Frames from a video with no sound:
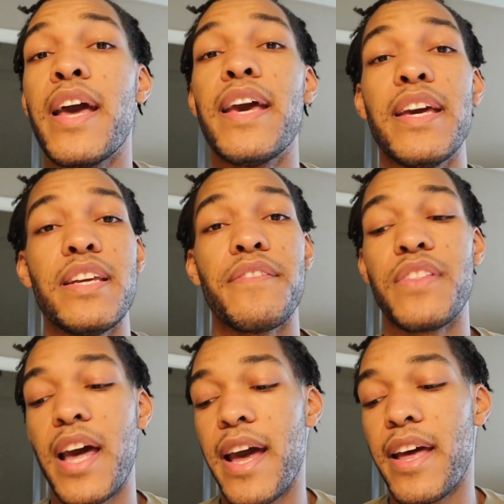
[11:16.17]
any of
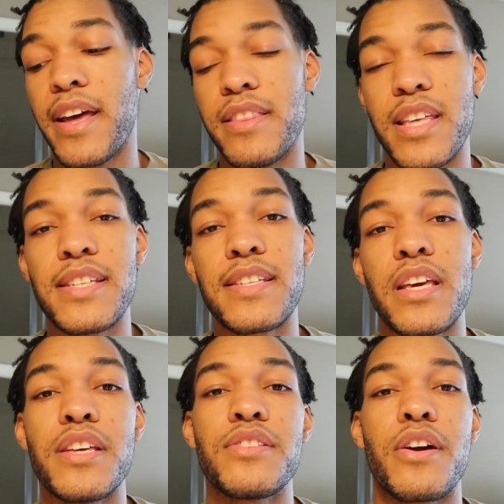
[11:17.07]
that, this
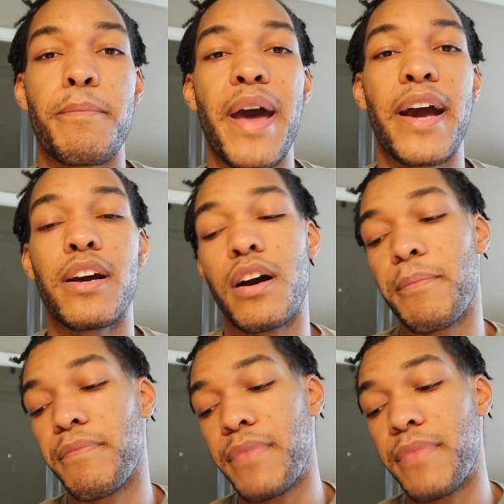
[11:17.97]
is their backup.